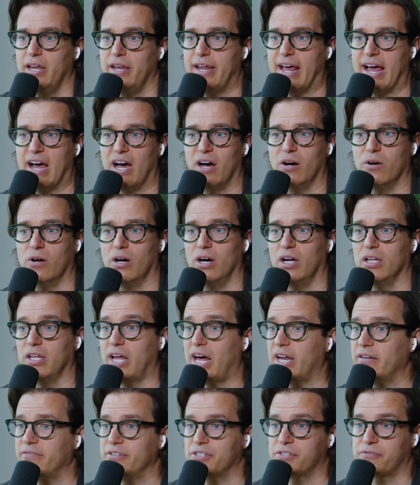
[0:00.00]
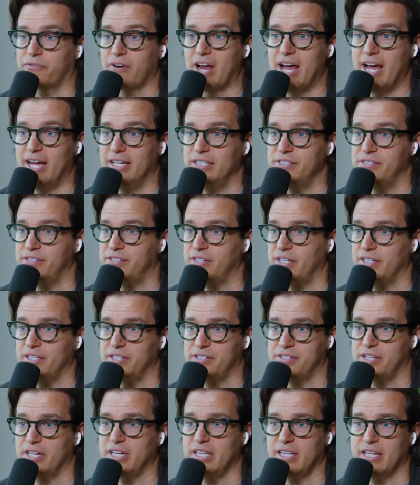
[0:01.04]
Now, a lot of his friends in the
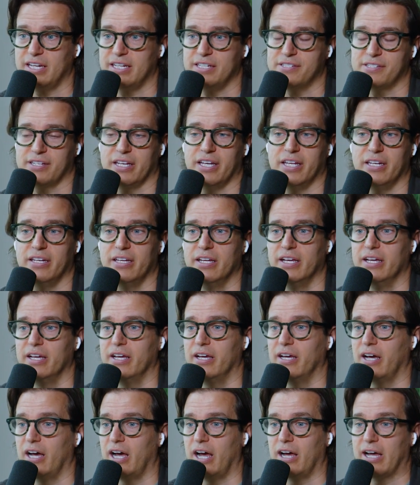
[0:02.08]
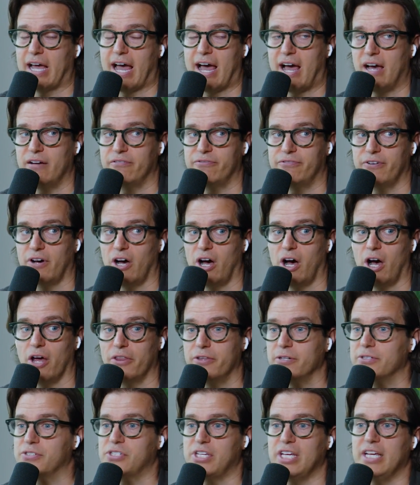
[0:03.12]
city that he's in have
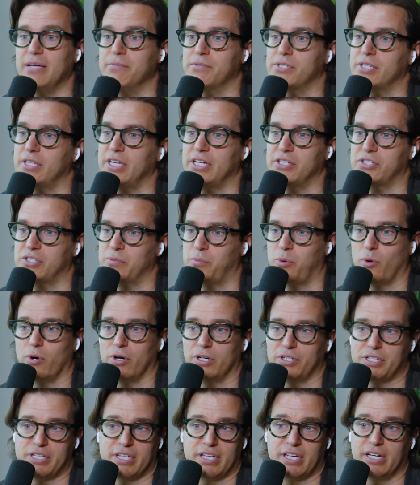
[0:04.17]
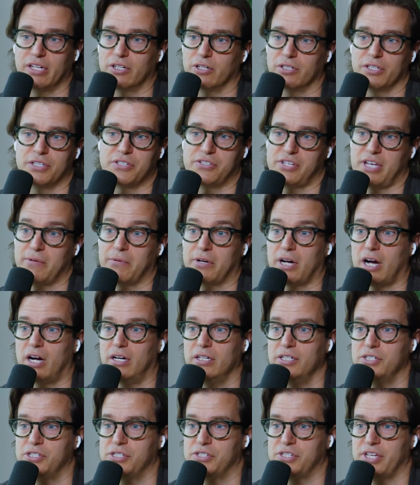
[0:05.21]
other teams that they support. They didn't go to the same
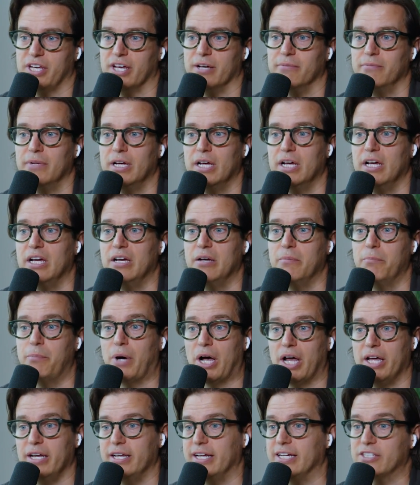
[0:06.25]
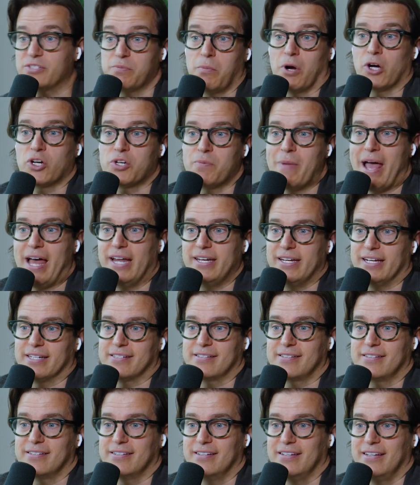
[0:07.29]
college as him, but it's March
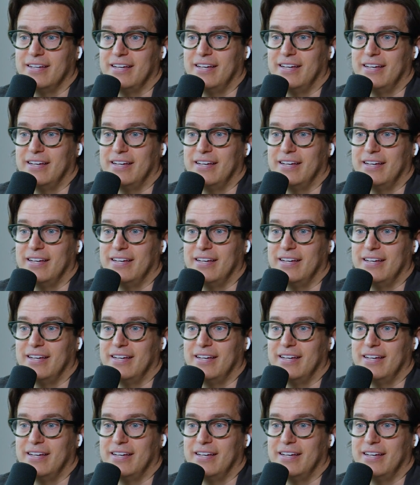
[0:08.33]
Madness.